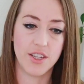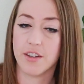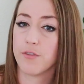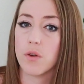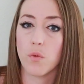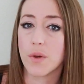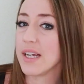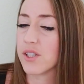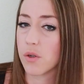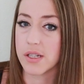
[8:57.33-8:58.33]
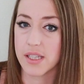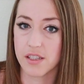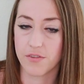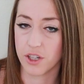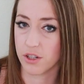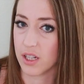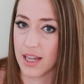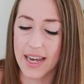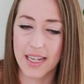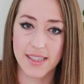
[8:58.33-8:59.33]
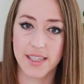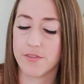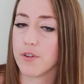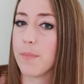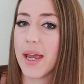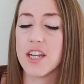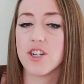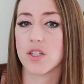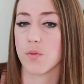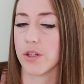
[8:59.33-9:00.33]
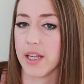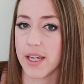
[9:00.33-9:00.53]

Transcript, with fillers: different resources for your clients, different pages where